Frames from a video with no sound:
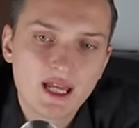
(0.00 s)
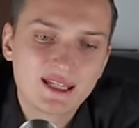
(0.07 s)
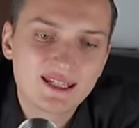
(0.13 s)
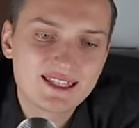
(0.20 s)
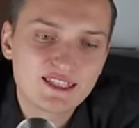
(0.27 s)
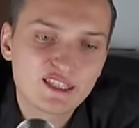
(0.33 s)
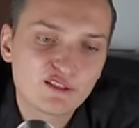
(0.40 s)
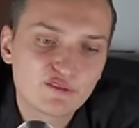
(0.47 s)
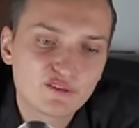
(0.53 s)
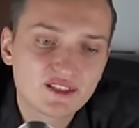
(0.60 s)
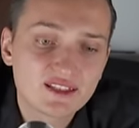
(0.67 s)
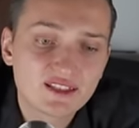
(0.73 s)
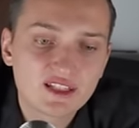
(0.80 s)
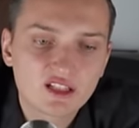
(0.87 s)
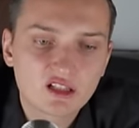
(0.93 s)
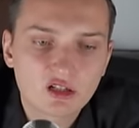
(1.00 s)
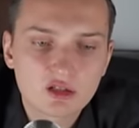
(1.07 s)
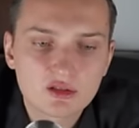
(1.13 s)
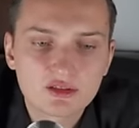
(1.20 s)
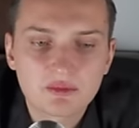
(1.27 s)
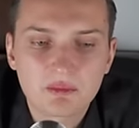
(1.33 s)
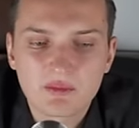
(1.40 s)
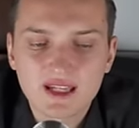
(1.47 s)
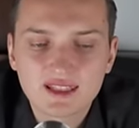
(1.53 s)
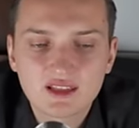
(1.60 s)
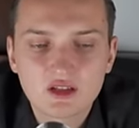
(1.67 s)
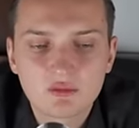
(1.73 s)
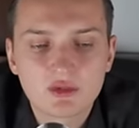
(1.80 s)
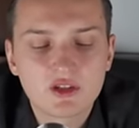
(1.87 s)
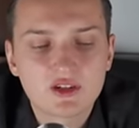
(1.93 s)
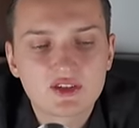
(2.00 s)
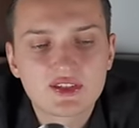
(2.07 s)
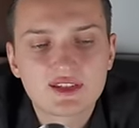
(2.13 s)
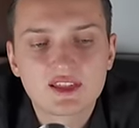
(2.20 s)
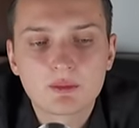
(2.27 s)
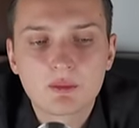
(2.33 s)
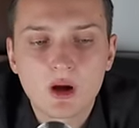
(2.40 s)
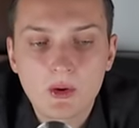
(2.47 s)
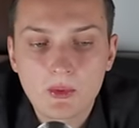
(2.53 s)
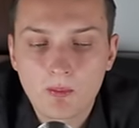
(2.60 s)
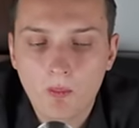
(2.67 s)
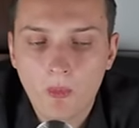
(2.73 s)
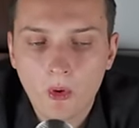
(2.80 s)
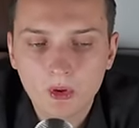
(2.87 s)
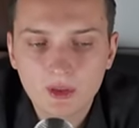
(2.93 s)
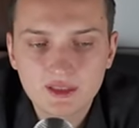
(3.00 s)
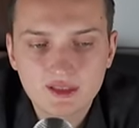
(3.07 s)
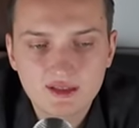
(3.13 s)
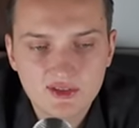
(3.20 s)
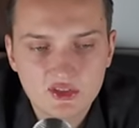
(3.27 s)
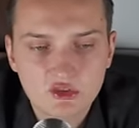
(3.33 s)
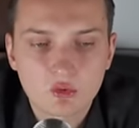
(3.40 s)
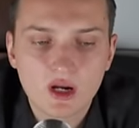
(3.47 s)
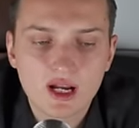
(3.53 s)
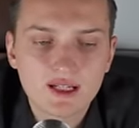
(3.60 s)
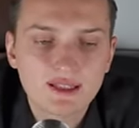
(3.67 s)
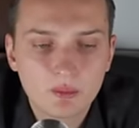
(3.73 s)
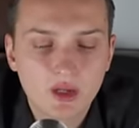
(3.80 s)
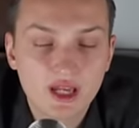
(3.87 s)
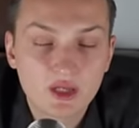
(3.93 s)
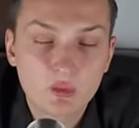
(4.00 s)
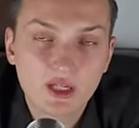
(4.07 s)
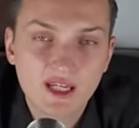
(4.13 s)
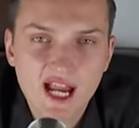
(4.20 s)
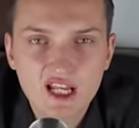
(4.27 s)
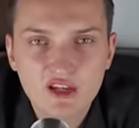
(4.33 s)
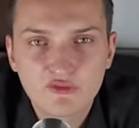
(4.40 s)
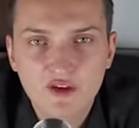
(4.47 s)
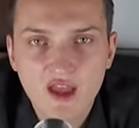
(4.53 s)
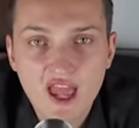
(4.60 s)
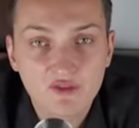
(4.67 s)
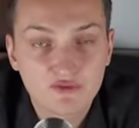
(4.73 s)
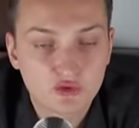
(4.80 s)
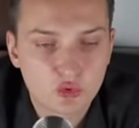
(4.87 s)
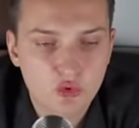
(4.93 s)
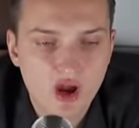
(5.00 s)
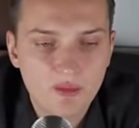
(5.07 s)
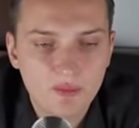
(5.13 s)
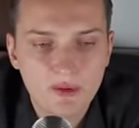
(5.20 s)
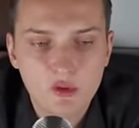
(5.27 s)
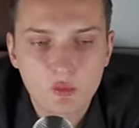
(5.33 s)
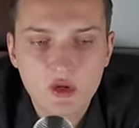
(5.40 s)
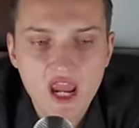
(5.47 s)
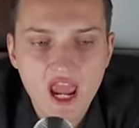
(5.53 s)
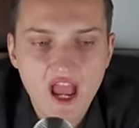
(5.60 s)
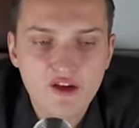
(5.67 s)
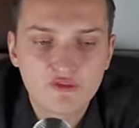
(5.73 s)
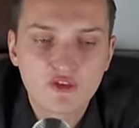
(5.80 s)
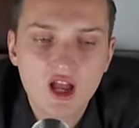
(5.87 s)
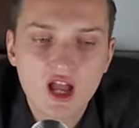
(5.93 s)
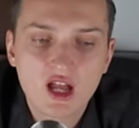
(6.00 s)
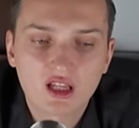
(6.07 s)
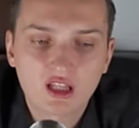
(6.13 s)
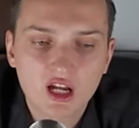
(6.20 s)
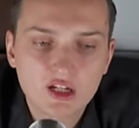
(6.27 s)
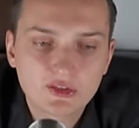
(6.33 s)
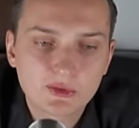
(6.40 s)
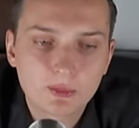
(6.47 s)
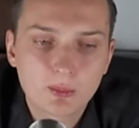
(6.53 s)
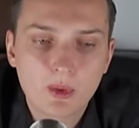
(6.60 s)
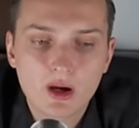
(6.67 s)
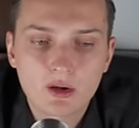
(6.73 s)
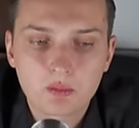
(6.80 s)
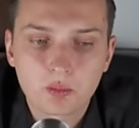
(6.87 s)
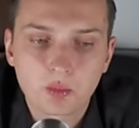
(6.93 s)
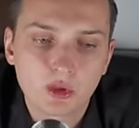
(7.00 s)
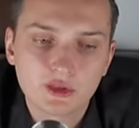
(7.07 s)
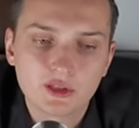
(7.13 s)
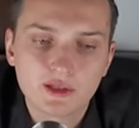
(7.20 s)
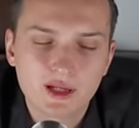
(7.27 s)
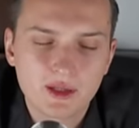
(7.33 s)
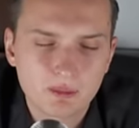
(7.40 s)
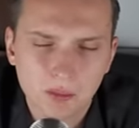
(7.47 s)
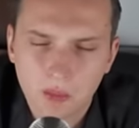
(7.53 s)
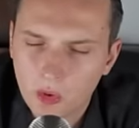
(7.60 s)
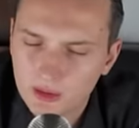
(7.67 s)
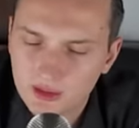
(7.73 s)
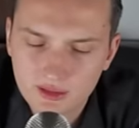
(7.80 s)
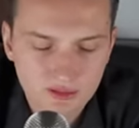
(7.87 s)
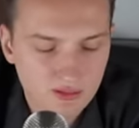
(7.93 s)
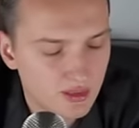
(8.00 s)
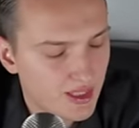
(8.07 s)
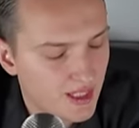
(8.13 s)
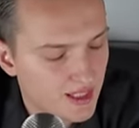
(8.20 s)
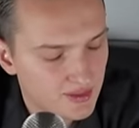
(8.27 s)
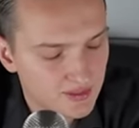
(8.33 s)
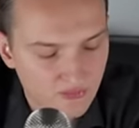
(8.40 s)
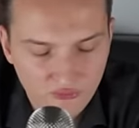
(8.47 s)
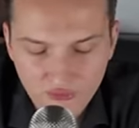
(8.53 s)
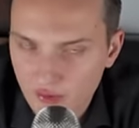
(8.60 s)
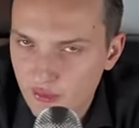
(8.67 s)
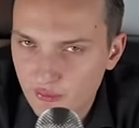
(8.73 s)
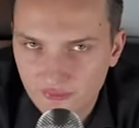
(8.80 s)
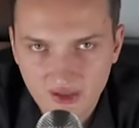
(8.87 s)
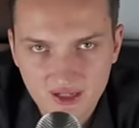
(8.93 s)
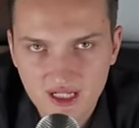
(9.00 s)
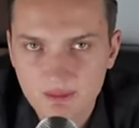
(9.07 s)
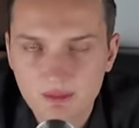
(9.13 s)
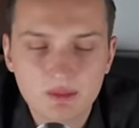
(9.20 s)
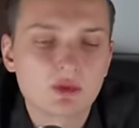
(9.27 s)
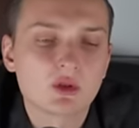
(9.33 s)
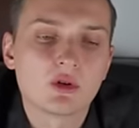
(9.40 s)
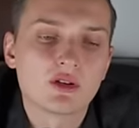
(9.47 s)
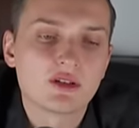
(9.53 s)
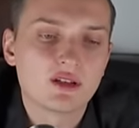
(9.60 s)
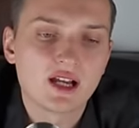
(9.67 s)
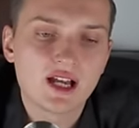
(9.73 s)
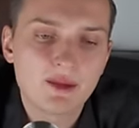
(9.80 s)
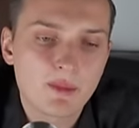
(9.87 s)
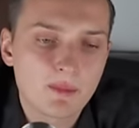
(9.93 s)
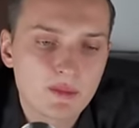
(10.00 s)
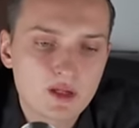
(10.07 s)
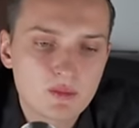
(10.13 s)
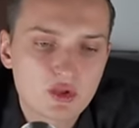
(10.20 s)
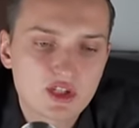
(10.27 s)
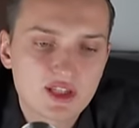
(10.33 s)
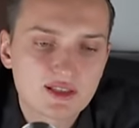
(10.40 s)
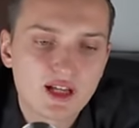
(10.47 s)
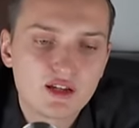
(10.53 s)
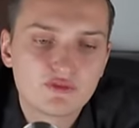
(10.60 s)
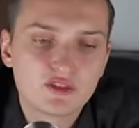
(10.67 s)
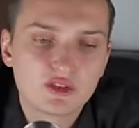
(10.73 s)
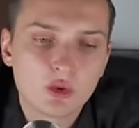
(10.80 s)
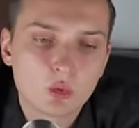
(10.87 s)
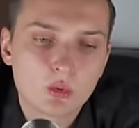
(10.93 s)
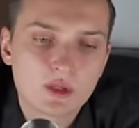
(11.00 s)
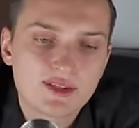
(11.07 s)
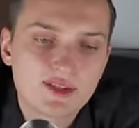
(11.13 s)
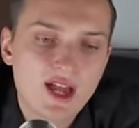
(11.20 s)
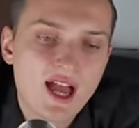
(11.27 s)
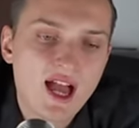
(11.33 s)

It definitely in the current meta because it's about politics, right? And we kind of have Trump and we have counterpart Biden. And Biden, very funny meme coin. I'm, I'm just laughing always.